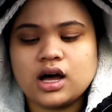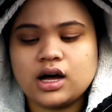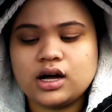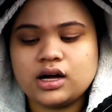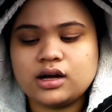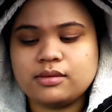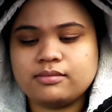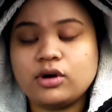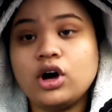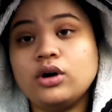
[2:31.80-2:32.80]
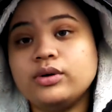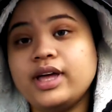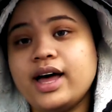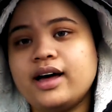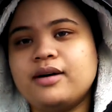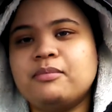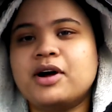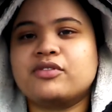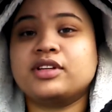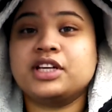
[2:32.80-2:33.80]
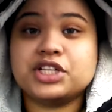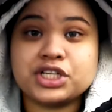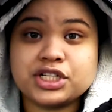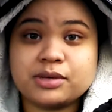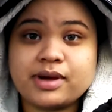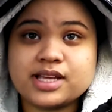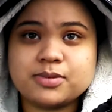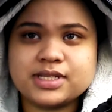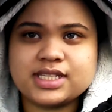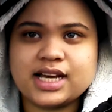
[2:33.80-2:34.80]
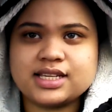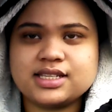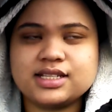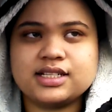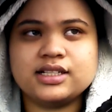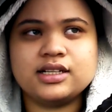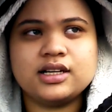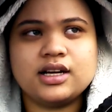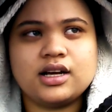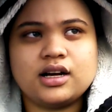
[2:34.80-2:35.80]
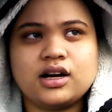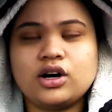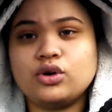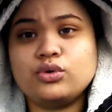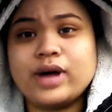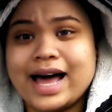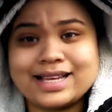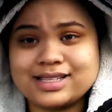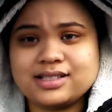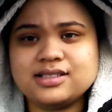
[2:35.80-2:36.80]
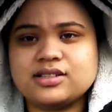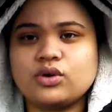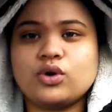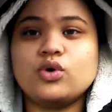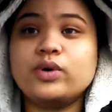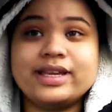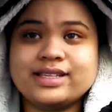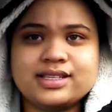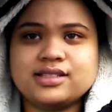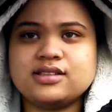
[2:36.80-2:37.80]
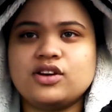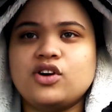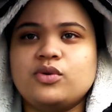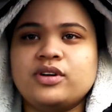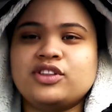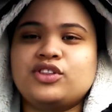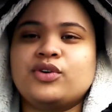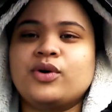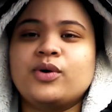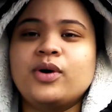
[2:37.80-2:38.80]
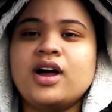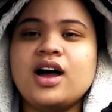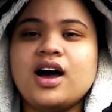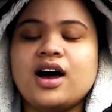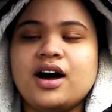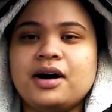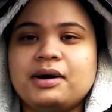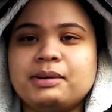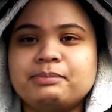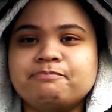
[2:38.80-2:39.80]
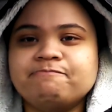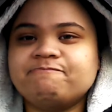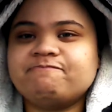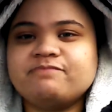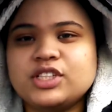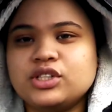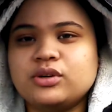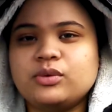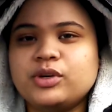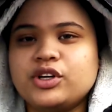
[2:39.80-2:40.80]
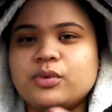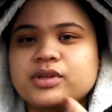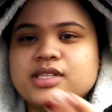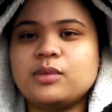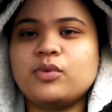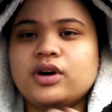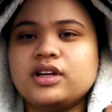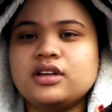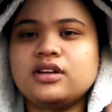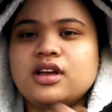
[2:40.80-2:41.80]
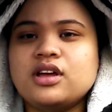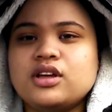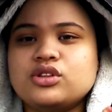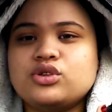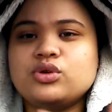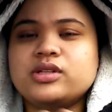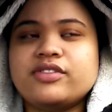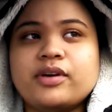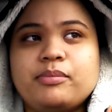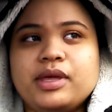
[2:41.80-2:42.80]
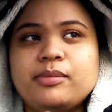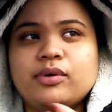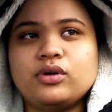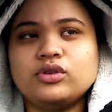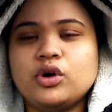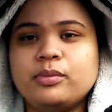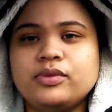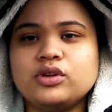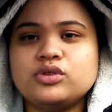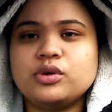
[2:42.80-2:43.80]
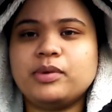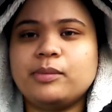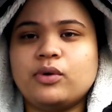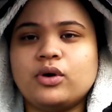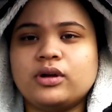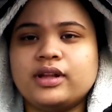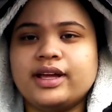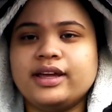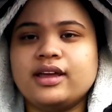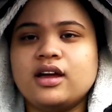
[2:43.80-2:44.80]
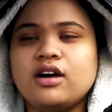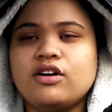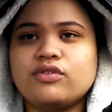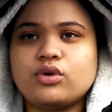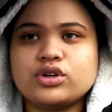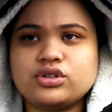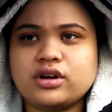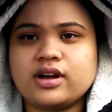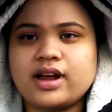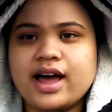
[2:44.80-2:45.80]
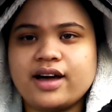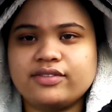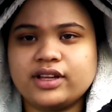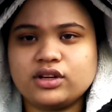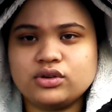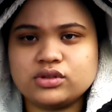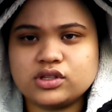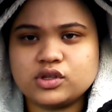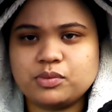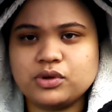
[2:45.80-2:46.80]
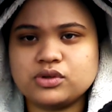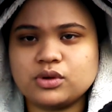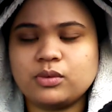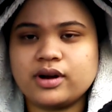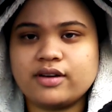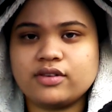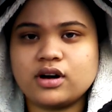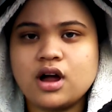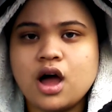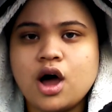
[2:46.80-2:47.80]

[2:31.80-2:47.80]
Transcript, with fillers: Um, oh, yeah, my relationship has been tested. Uh, who hasn't or who isn't going through, um, you know, when you're with someone, two different people, no, no two people are alike. Of course, you're going to have like, you know, disputes or whatever.